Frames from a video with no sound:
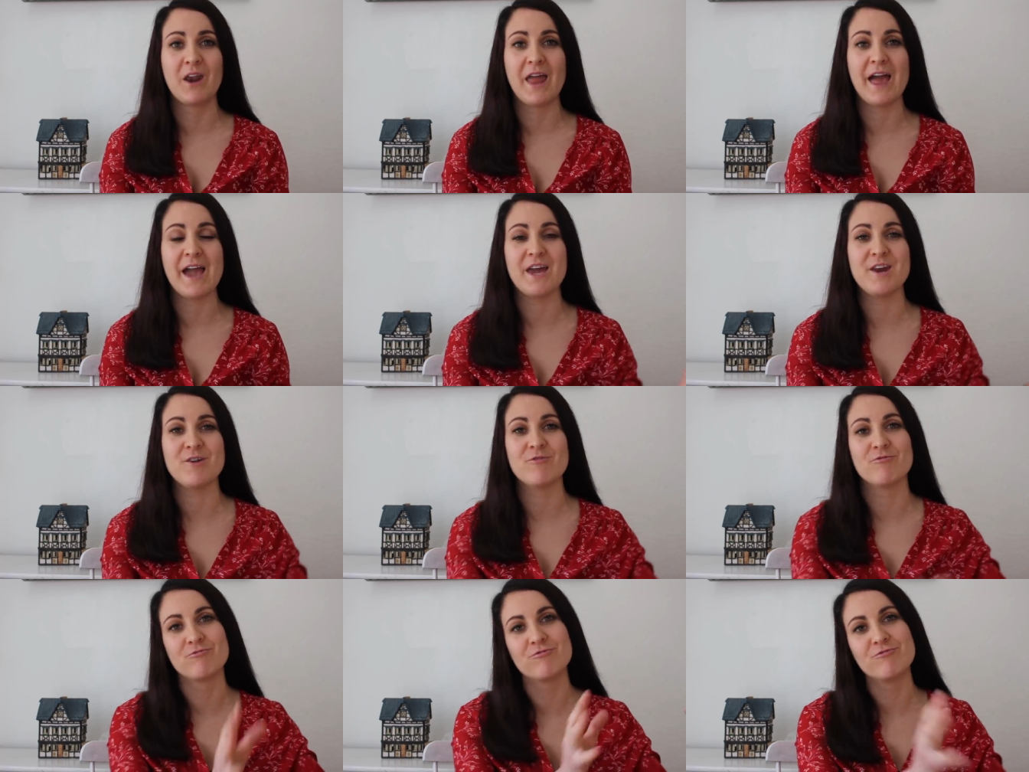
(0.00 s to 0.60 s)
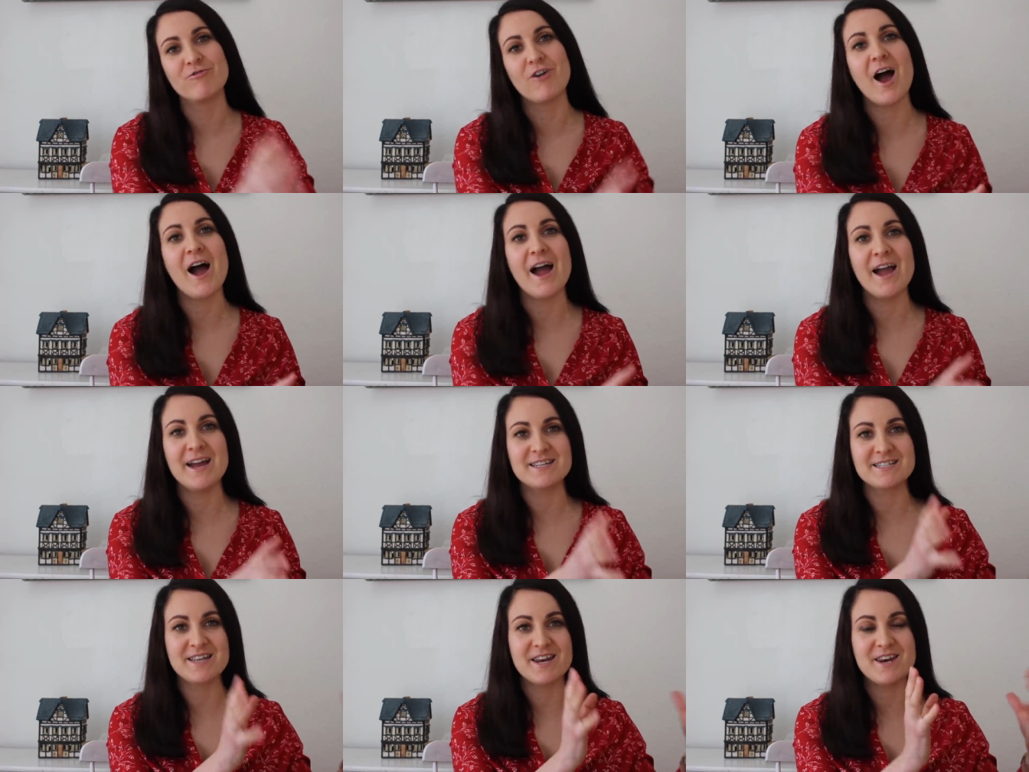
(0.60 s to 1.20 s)
lane
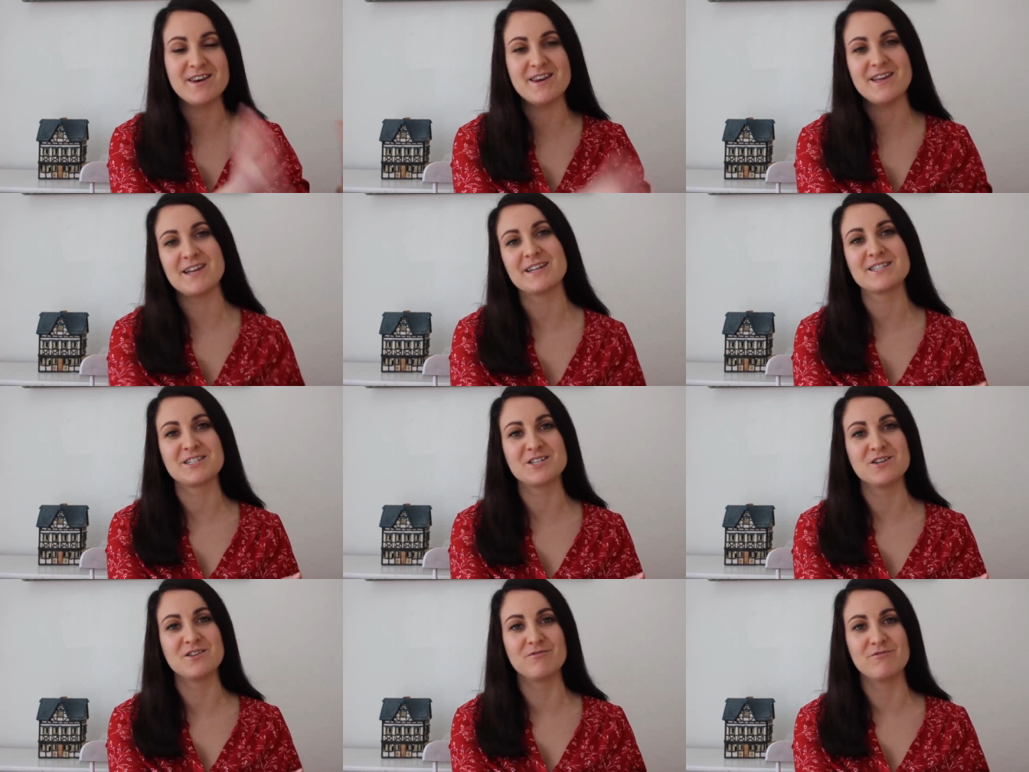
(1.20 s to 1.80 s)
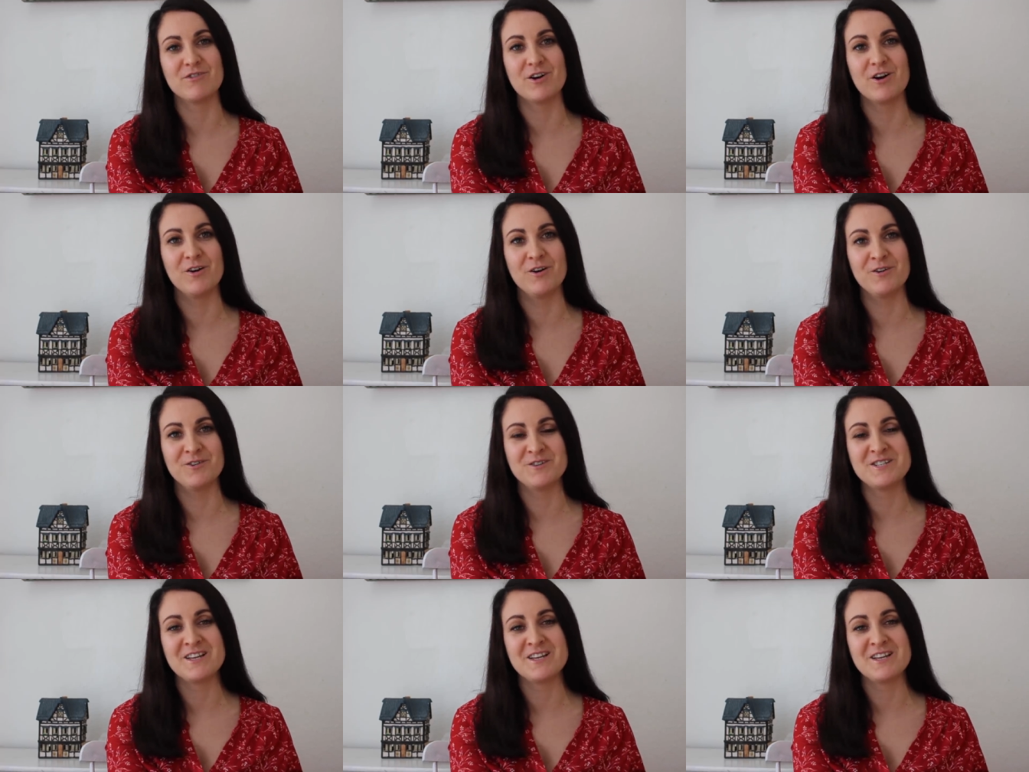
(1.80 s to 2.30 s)
right next to the road.